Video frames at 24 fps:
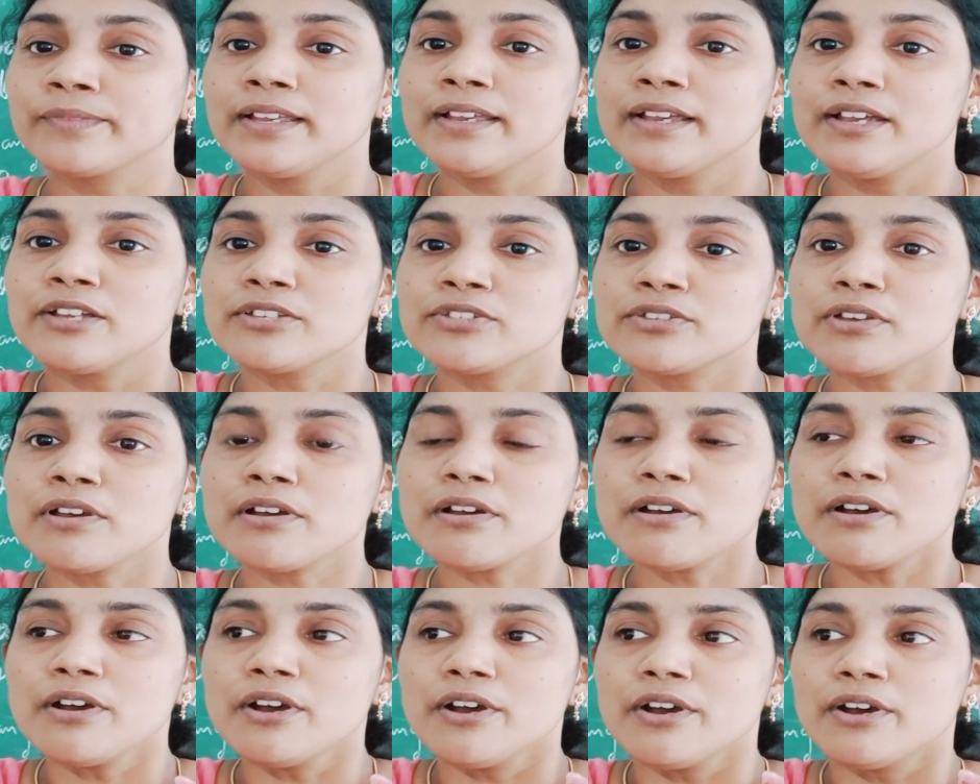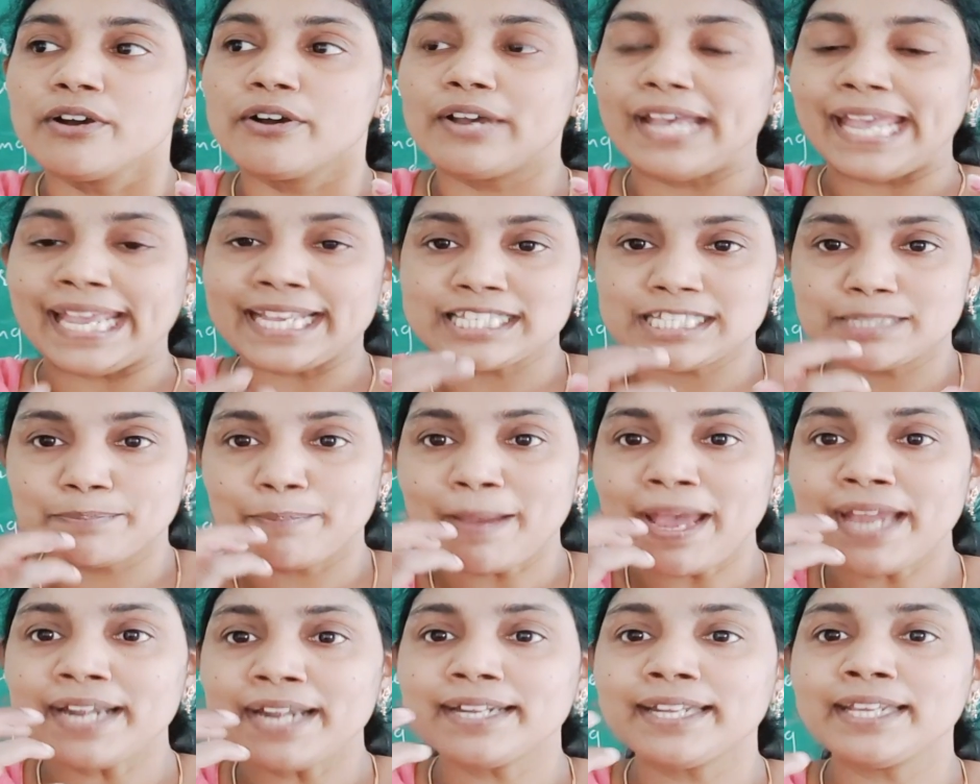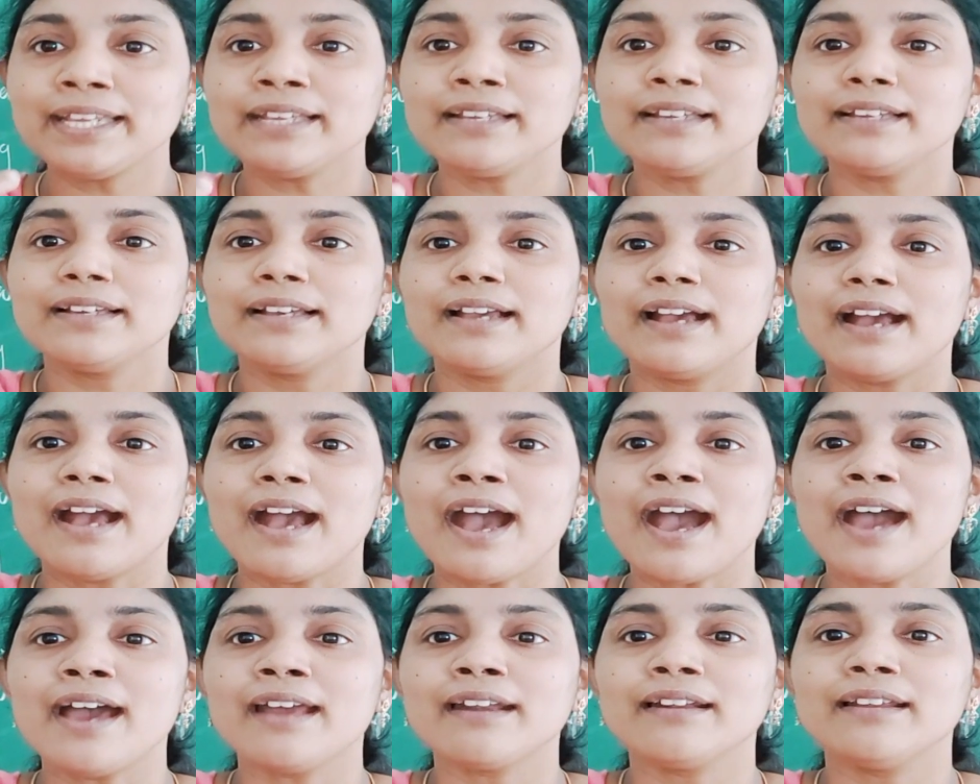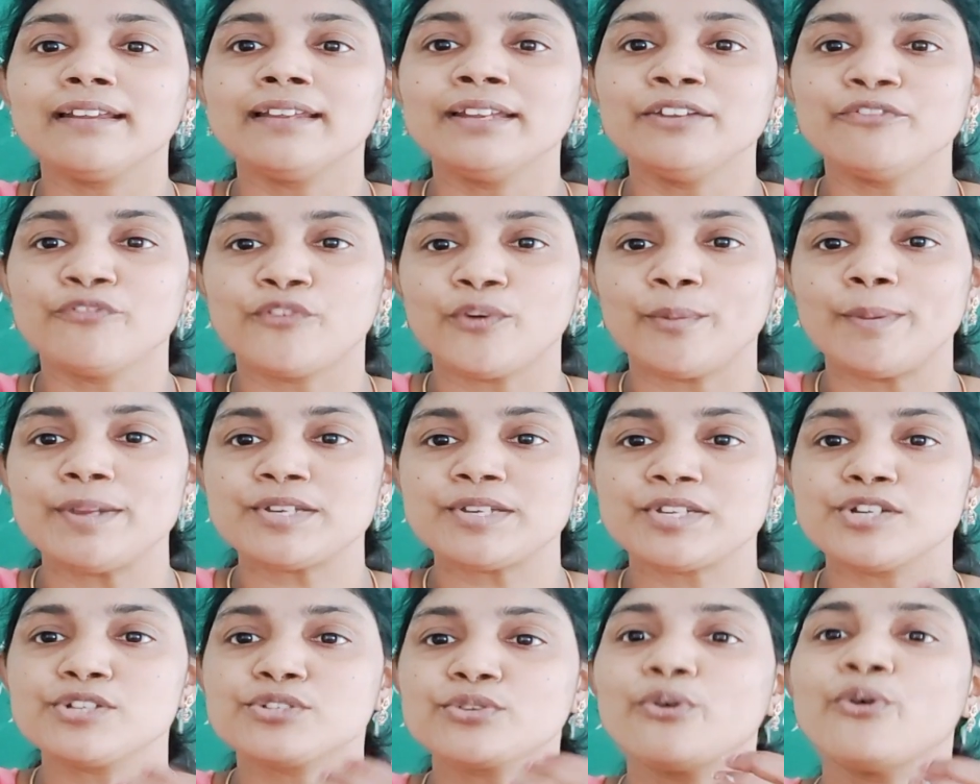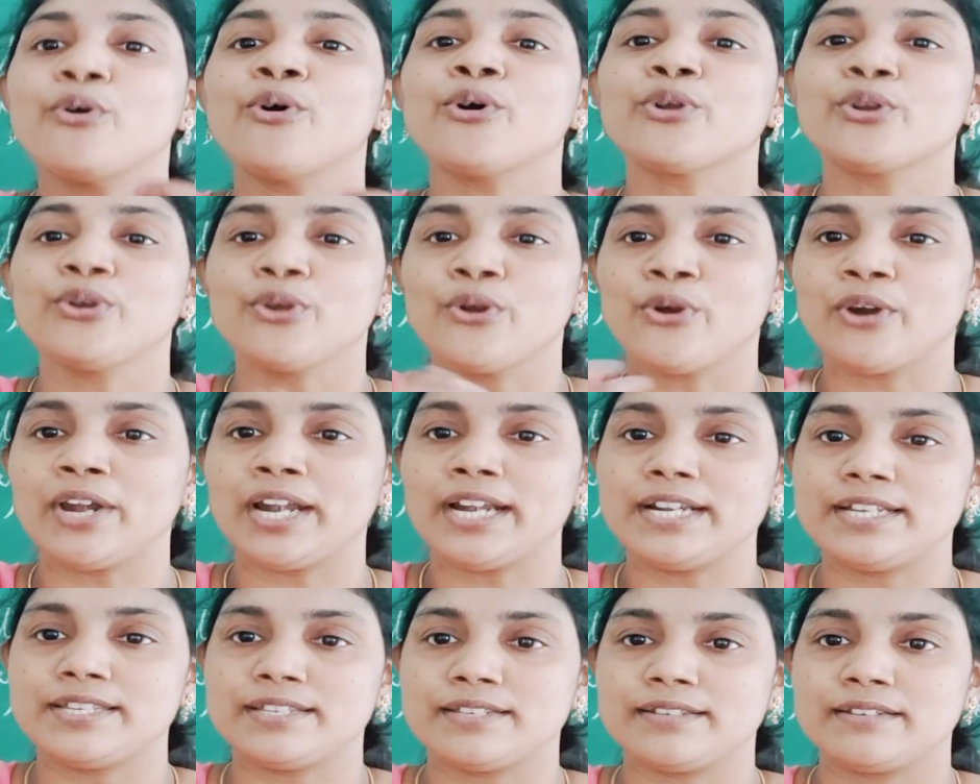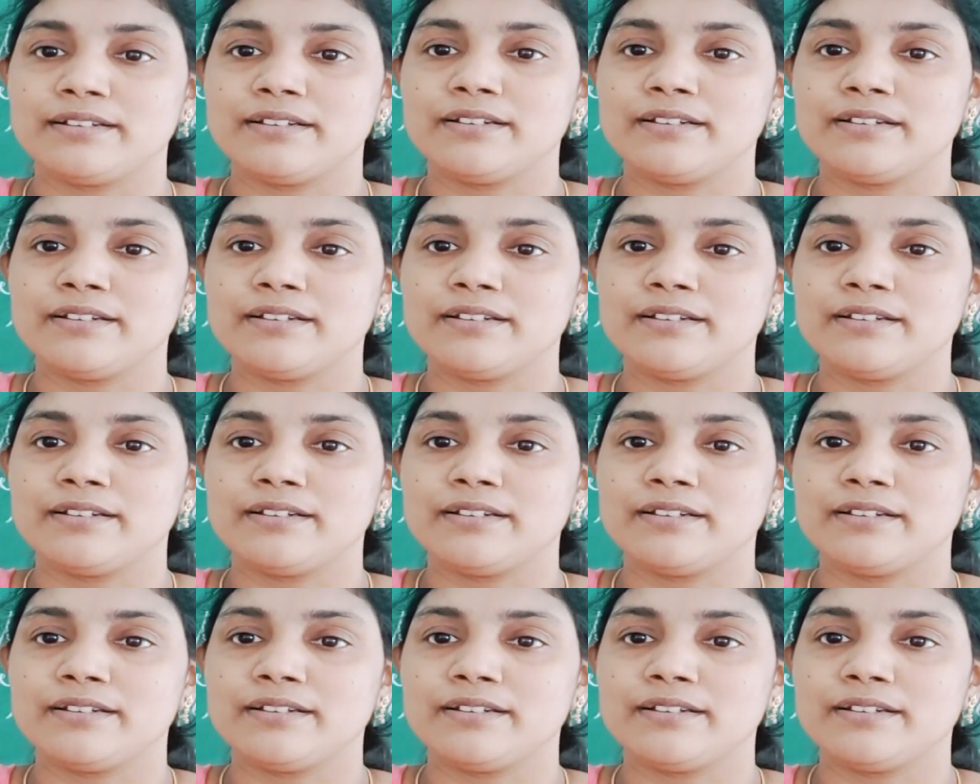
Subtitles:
So expanding our information or knowledge.